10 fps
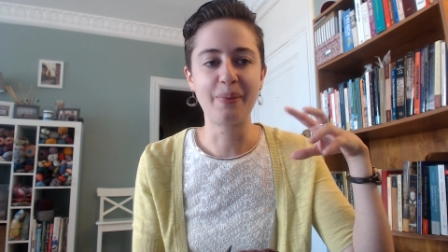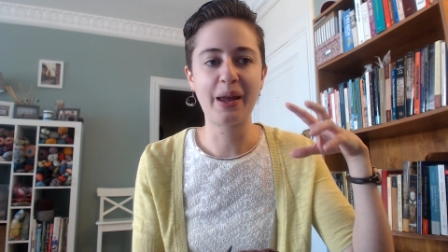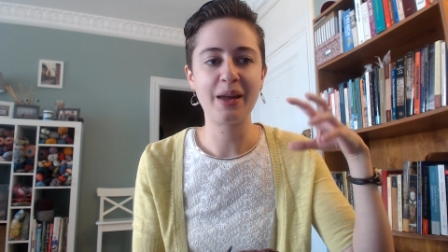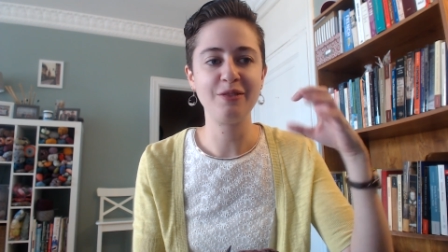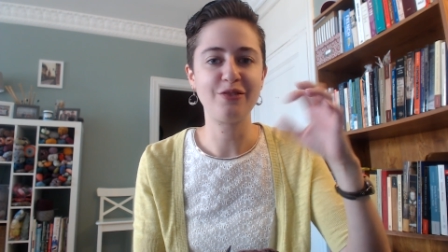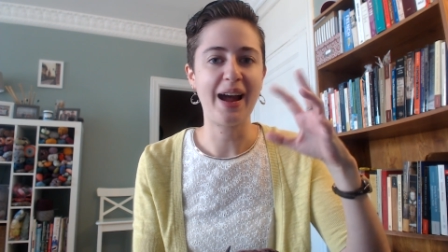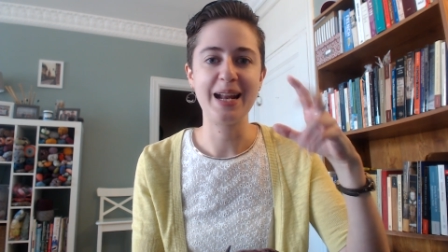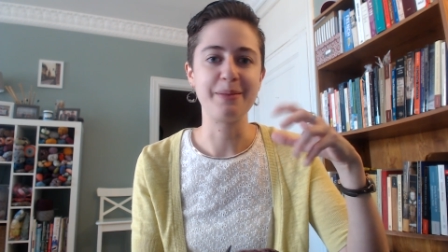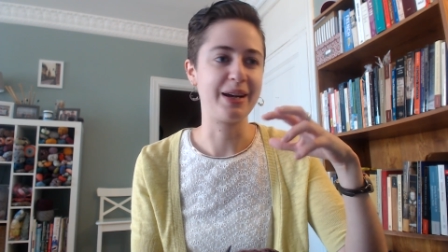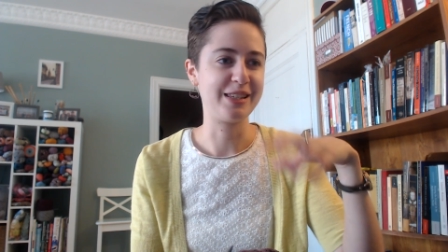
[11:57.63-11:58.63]

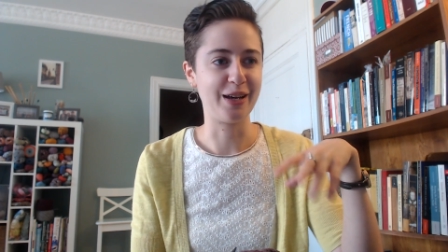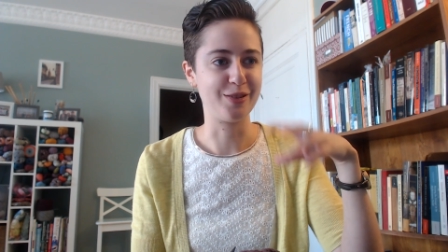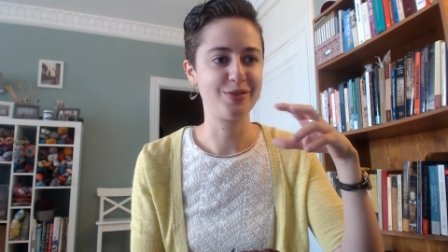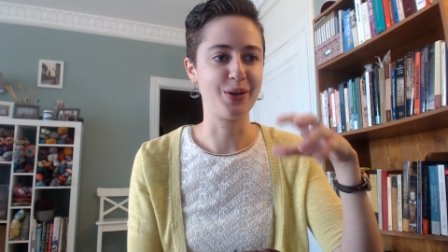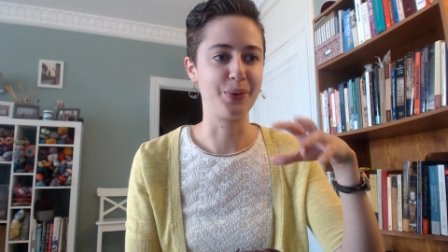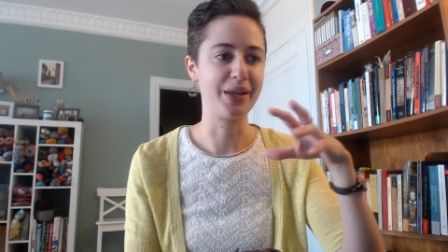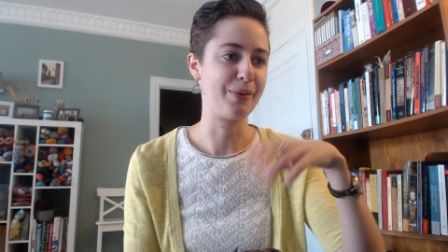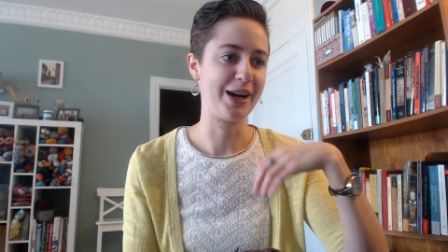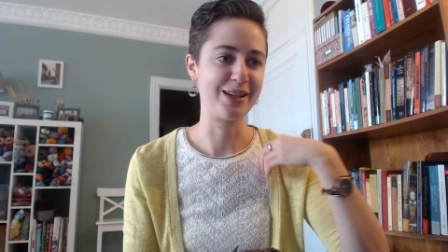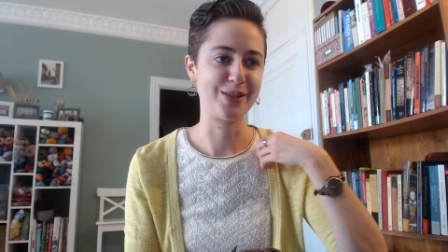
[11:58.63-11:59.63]
confining myself to only
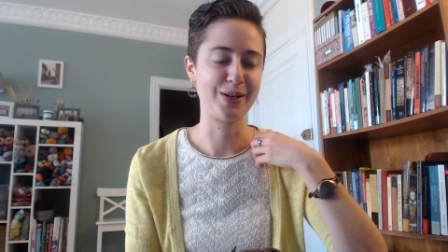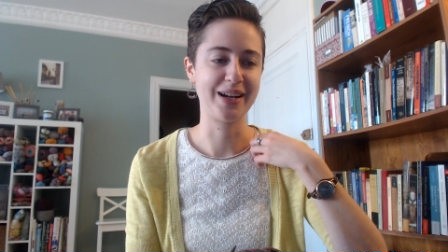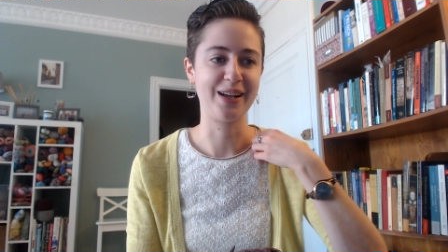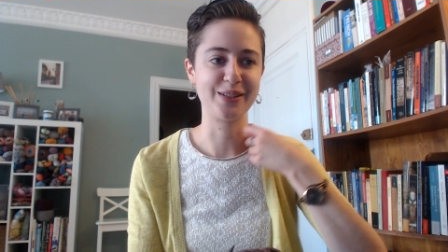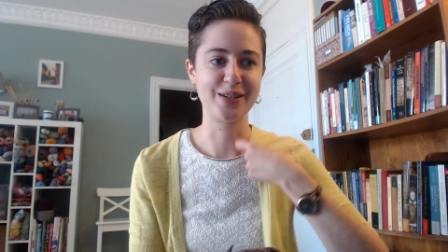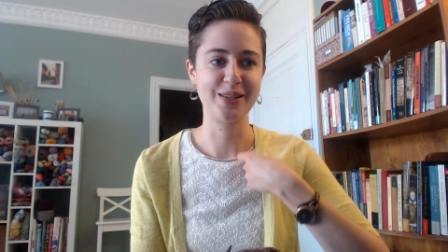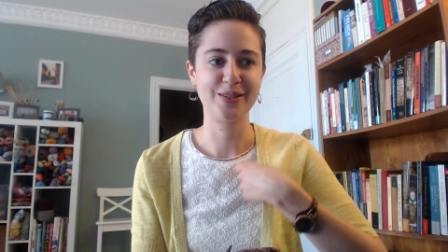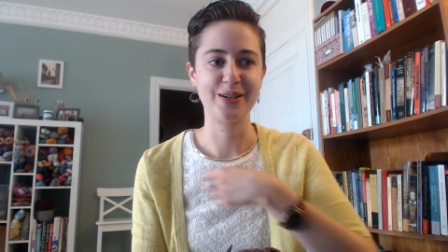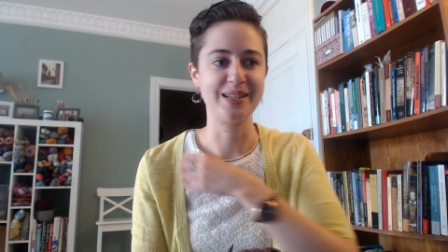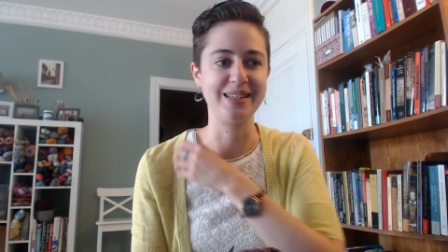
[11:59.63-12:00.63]
wearing certain colors in certain